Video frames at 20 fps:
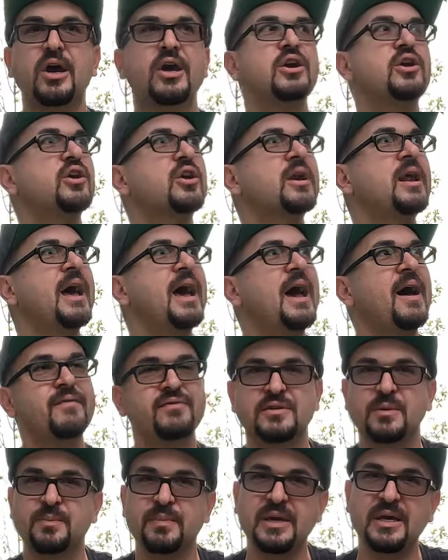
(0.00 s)
You're gonna have
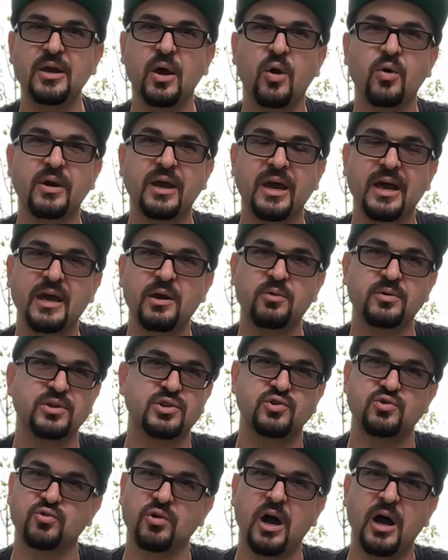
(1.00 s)
to be okay with
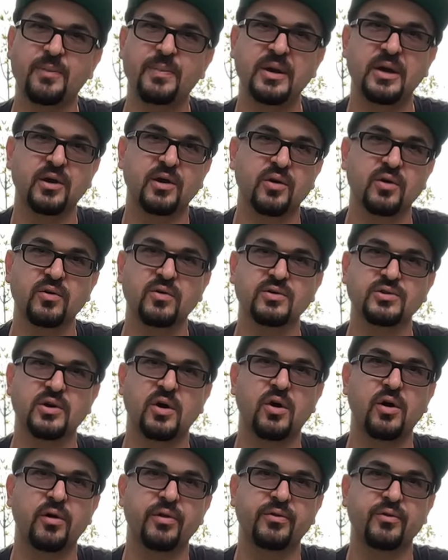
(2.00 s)
dropping girls
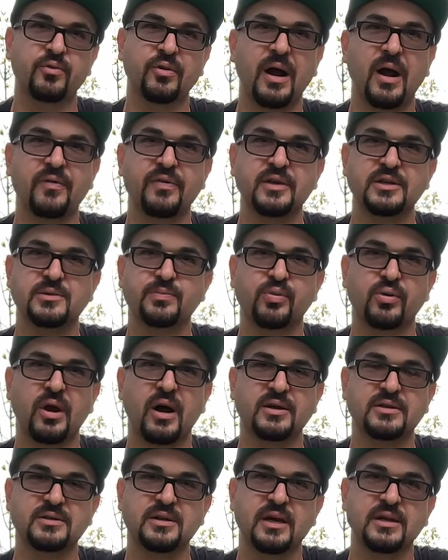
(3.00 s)
all throughout this
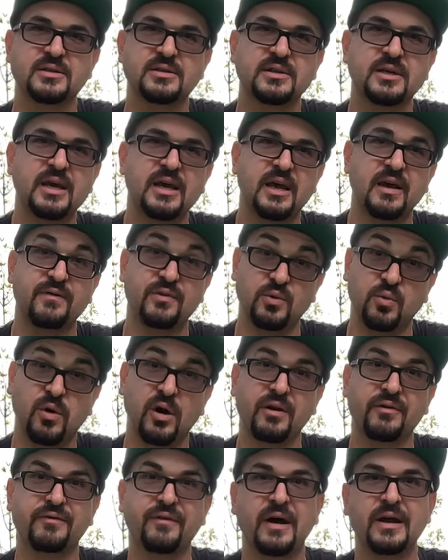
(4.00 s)
process. If you
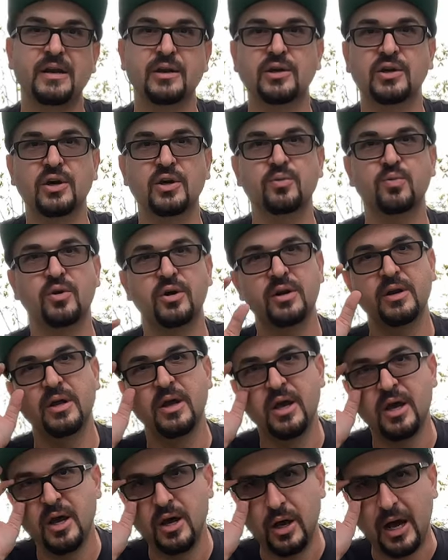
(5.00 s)
wanna find a good one,
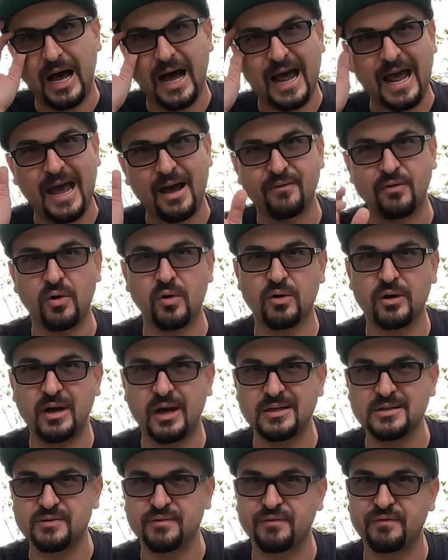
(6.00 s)
I have all
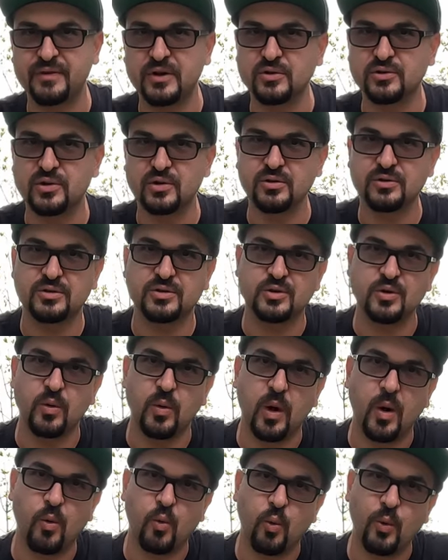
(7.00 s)
kinds of filters
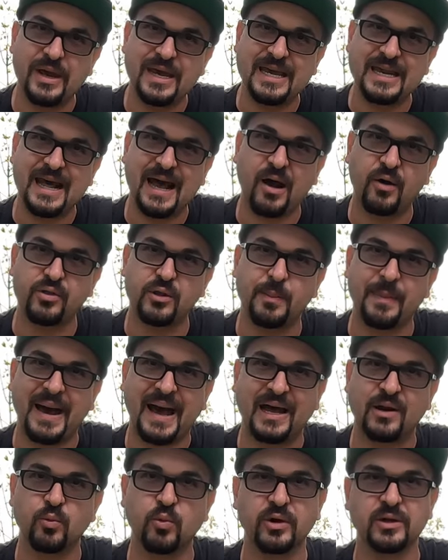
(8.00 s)
to weed out the
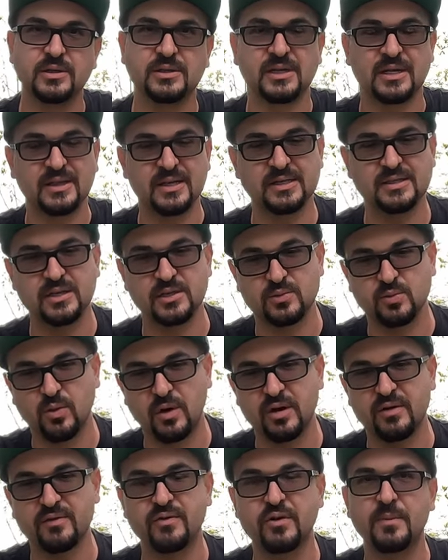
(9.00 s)
bad ones, and this is
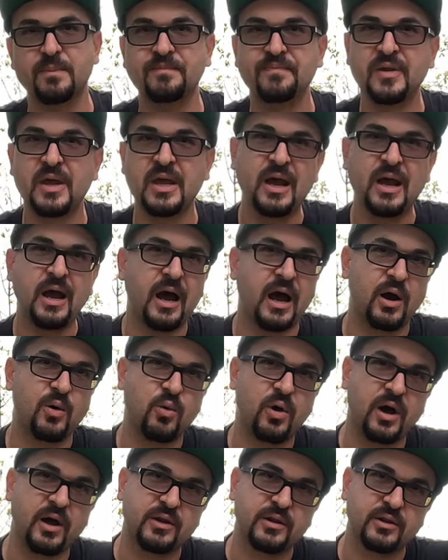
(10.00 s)
one of them. I
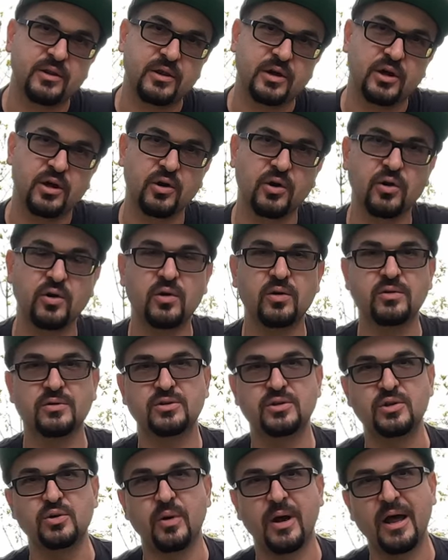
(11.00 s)
want the girl
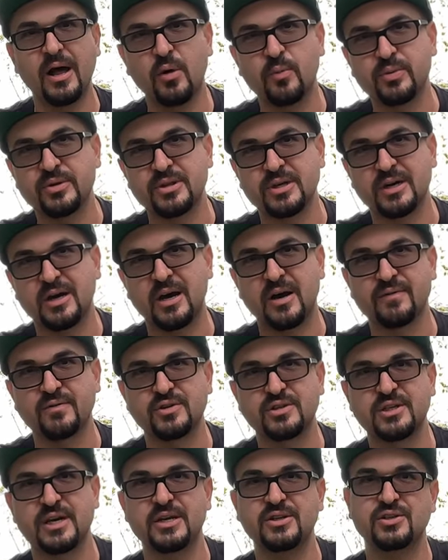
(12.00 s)
to help with the
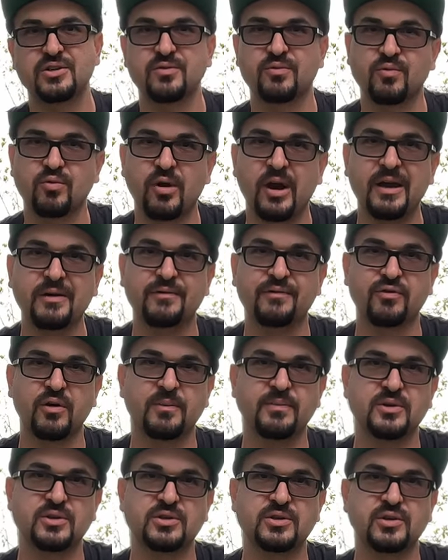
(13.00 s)
conversation right
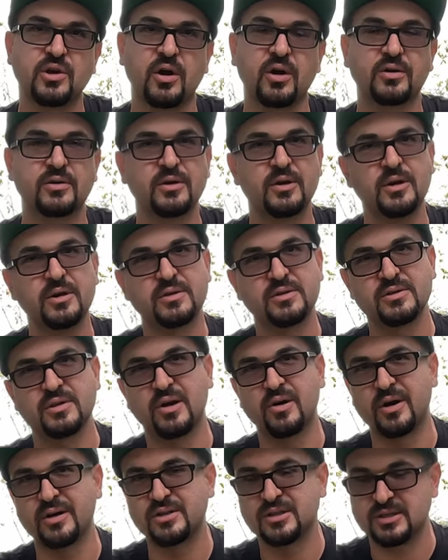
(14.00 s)
from the start.
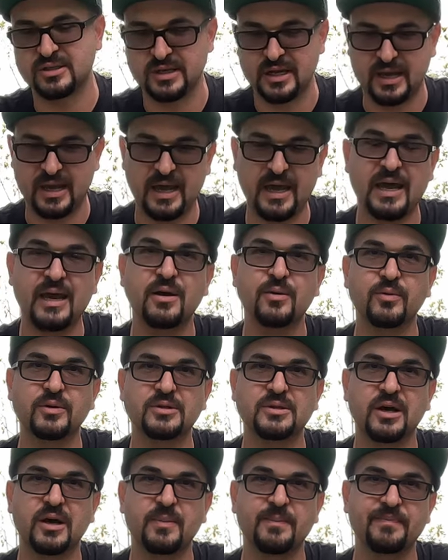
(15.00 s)
So I just say, hey,
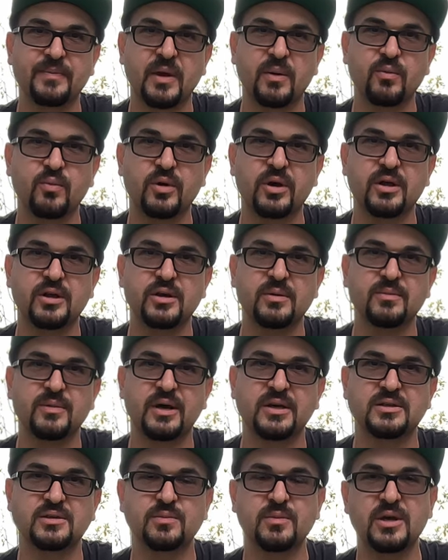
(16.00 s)
what's up? I'm William,
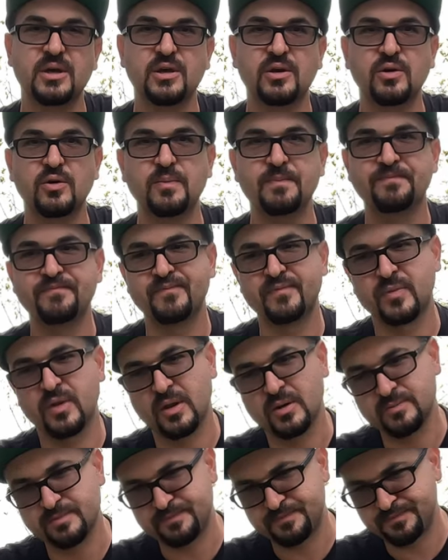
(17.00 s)
nice to meet you.
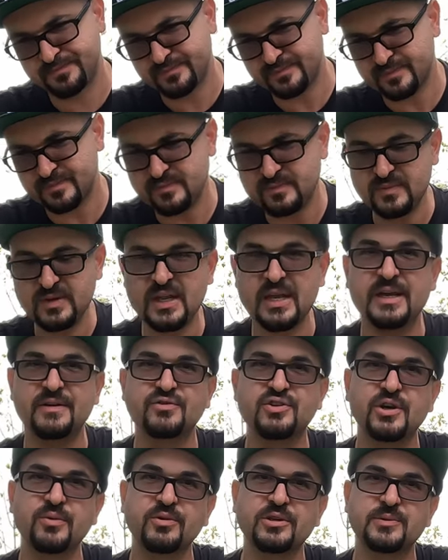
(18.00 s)
If
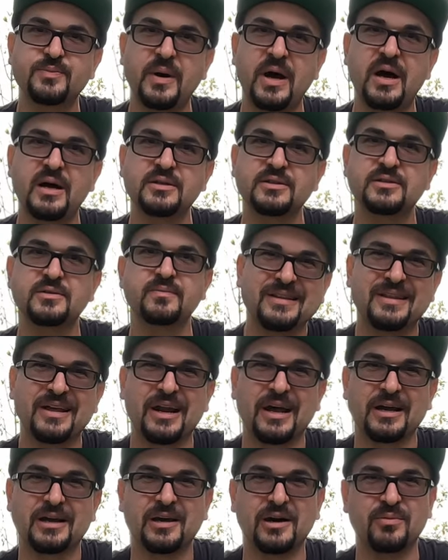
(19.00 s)
she responds, then
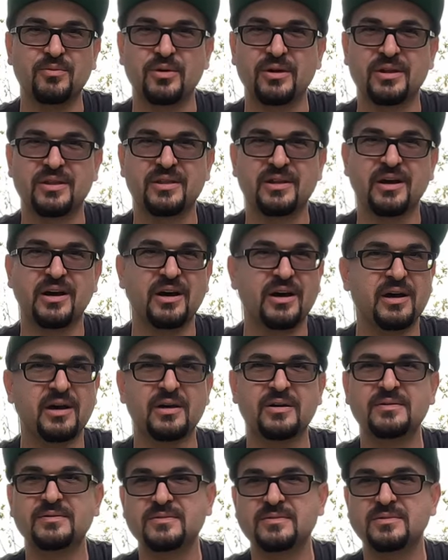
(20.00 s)
I come with, uh,
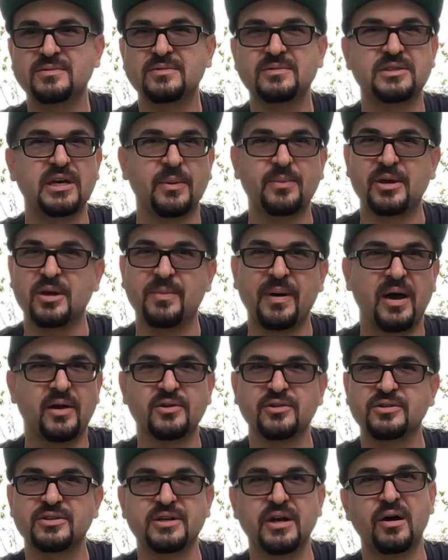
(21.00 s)
tell me about
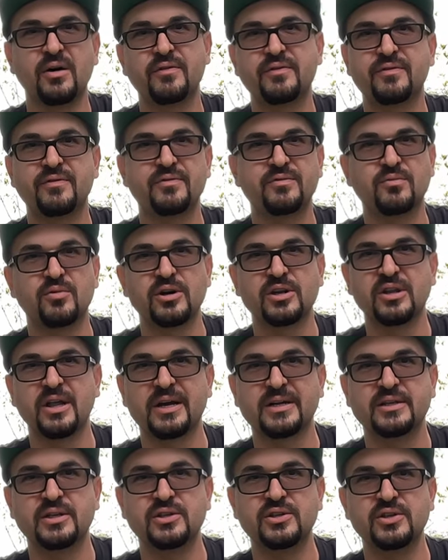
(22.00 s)
yourself, what do you
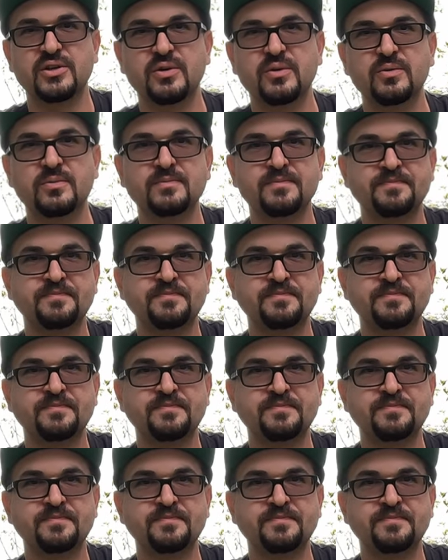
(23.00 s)
like to do?